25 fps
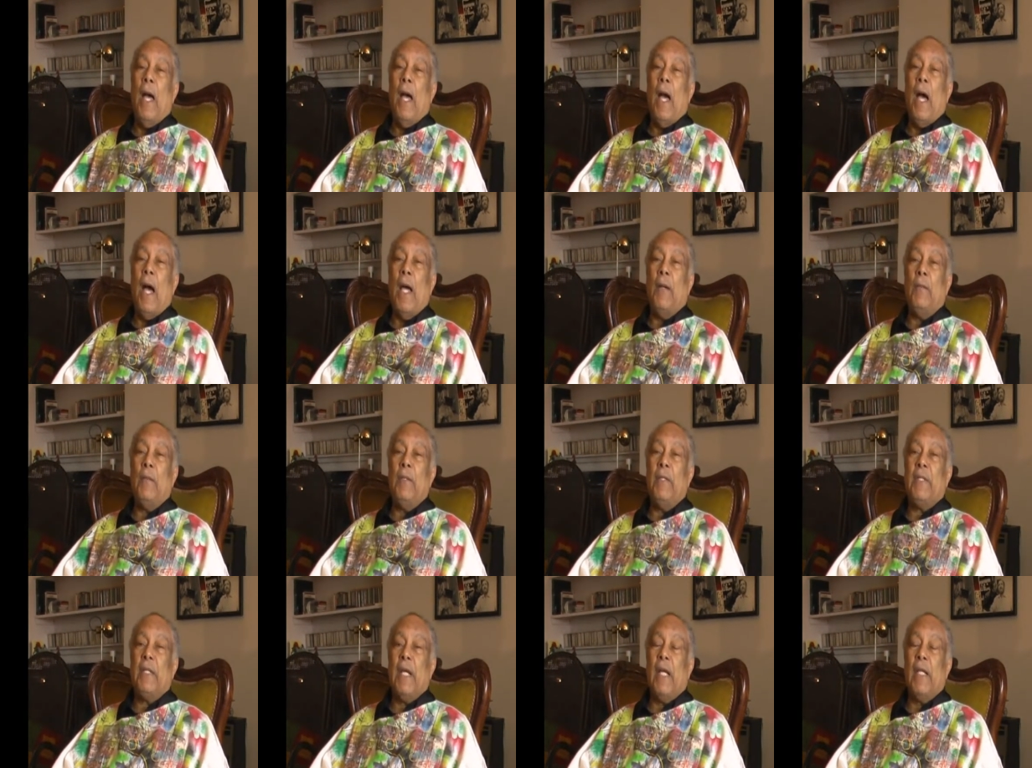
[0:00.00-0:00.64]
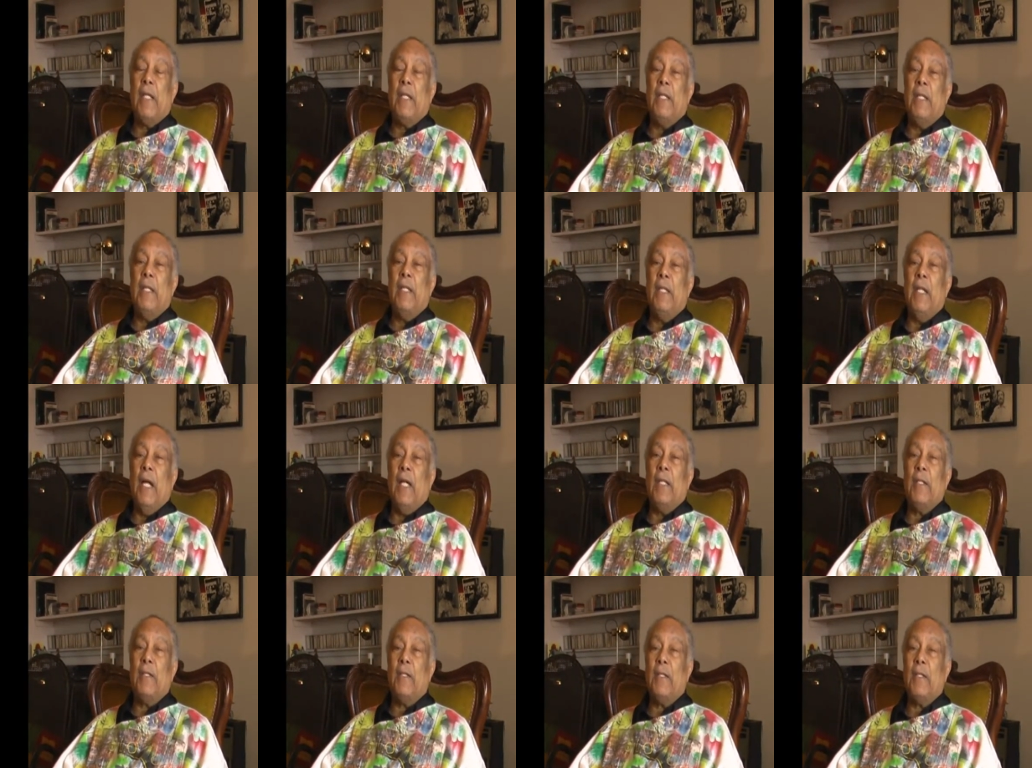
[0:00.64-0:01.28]
And we started a
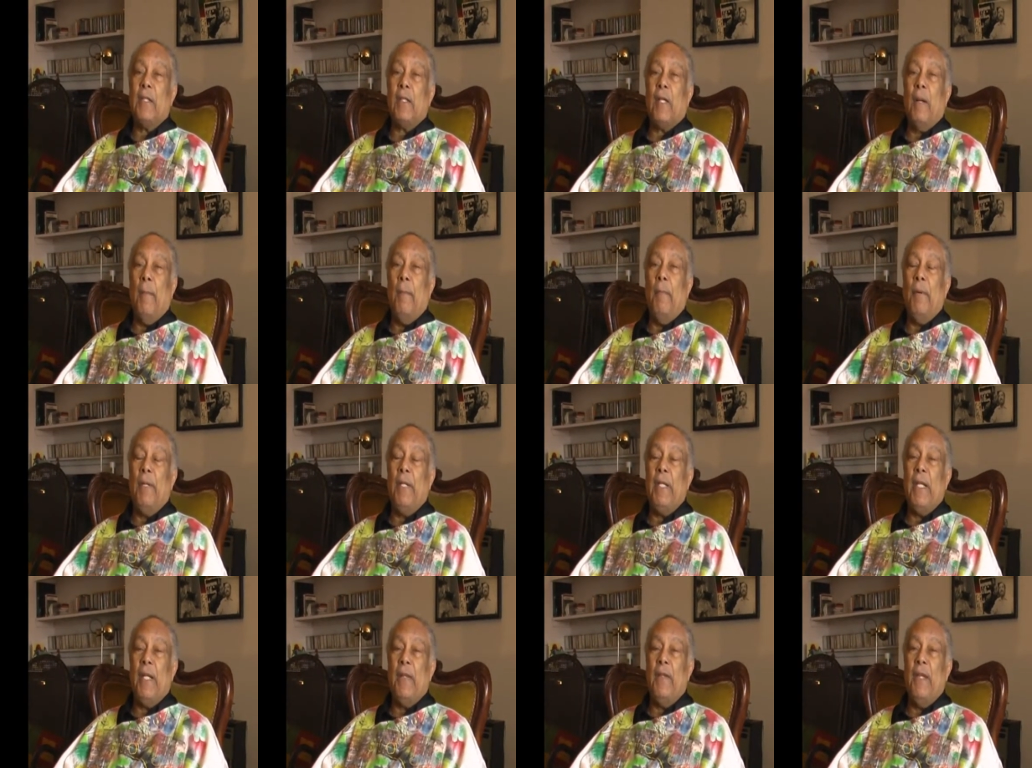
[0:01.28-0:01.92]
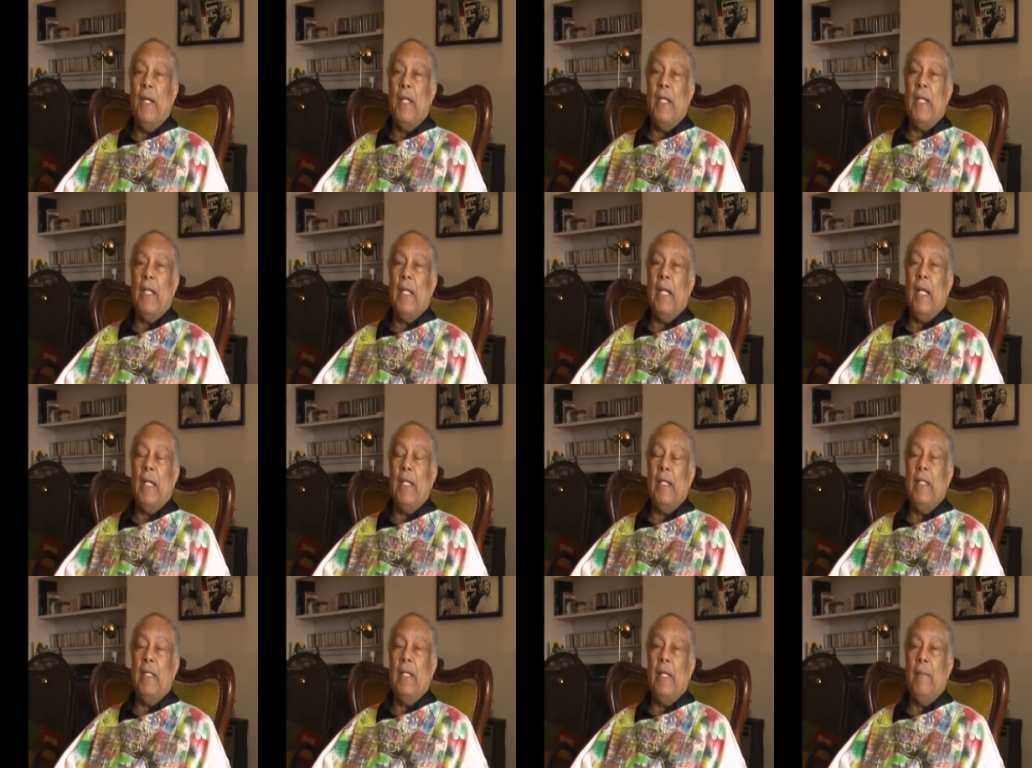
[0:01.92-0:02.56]
dance company and then it
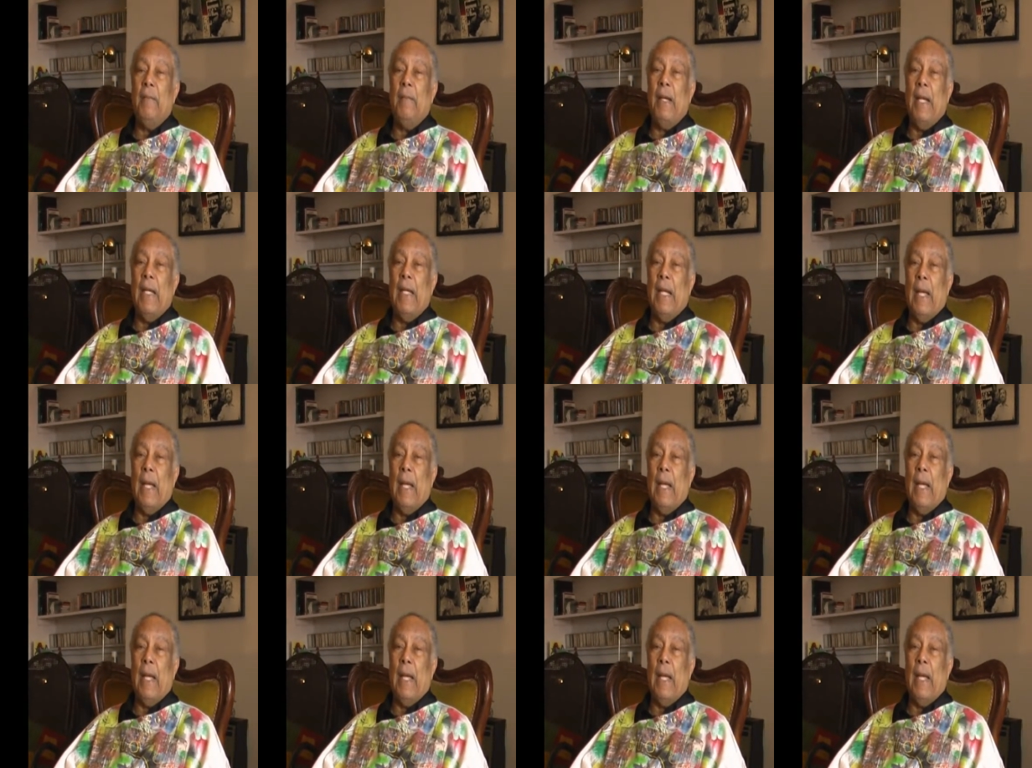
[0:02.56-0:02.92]
landed in my